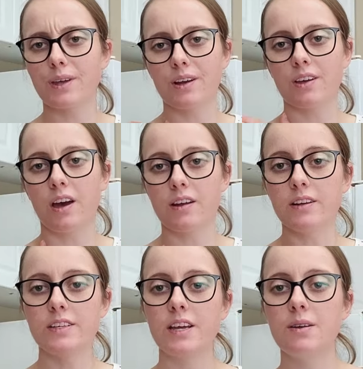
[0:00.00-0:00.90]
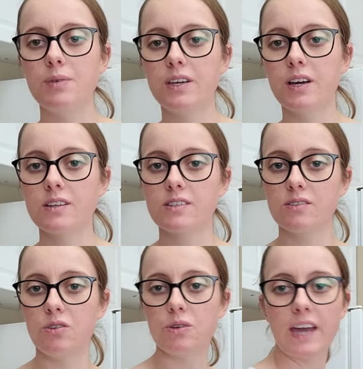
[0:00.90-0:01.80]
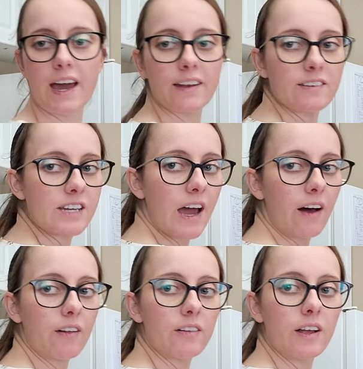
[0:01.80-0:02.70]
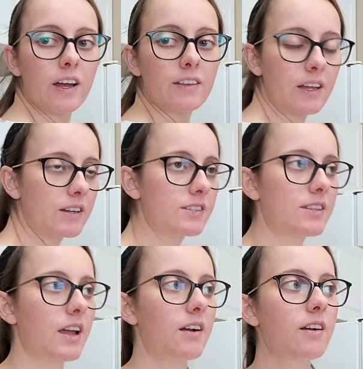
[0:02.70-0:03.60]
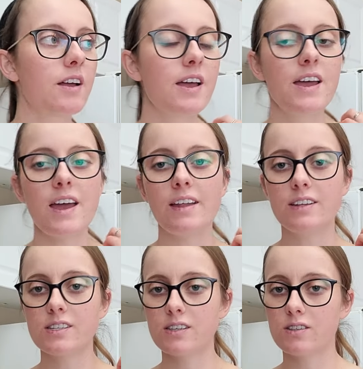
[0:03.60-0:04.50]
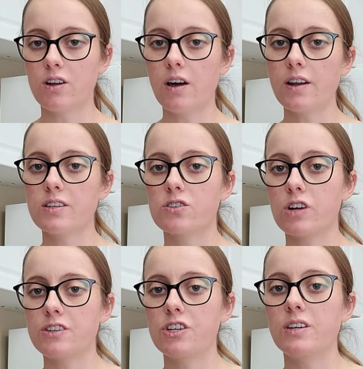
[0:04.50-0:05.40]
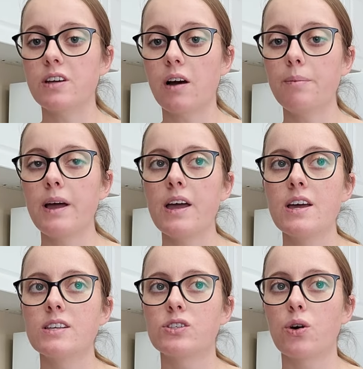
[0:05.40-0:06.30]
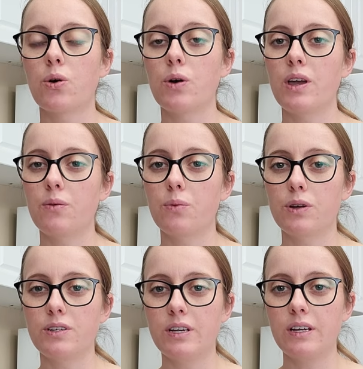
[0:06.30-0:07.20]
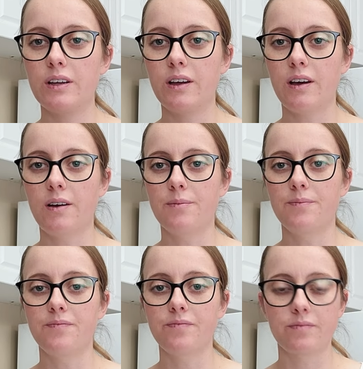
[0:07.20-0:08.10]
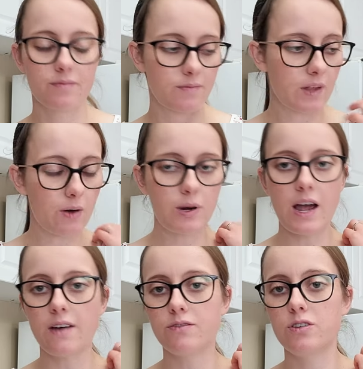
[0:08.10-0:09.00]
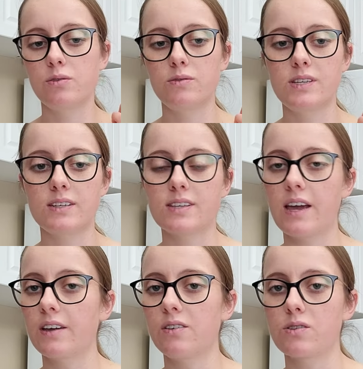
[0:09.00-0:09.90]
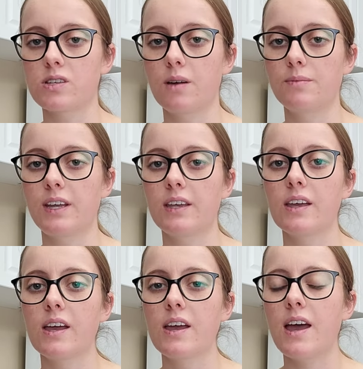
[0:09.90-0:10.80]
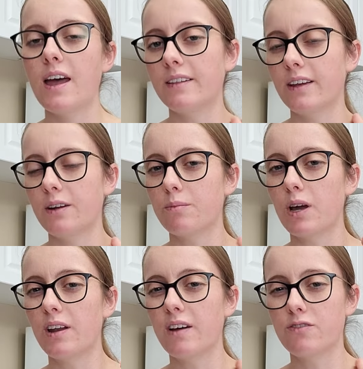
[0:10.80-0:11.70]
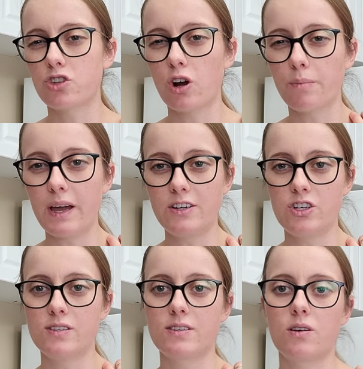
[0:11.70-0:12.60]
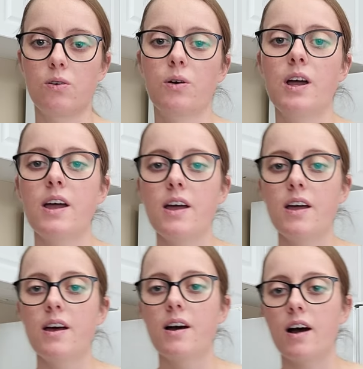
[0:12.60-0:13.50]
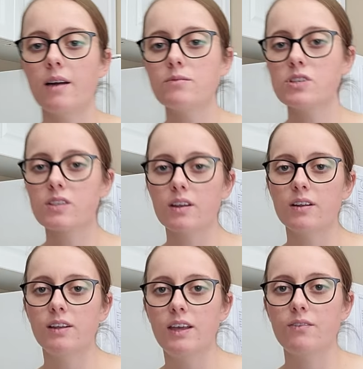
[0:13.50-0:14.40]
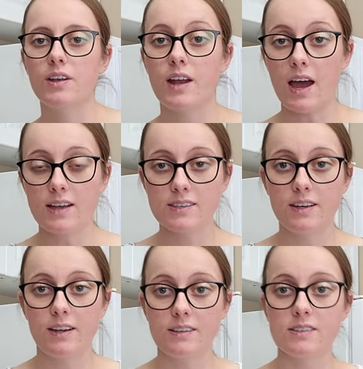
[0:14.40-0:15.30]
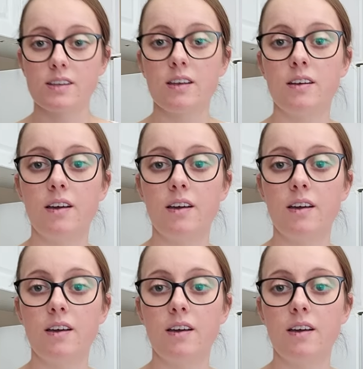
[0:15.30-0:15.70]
I'm gonna cut it because you can tell that it's there. And this is not a stretchy top. So it would, I would have to zigzag it or something. And then it might have sharp edges. So I'm just gonna leave it as it is.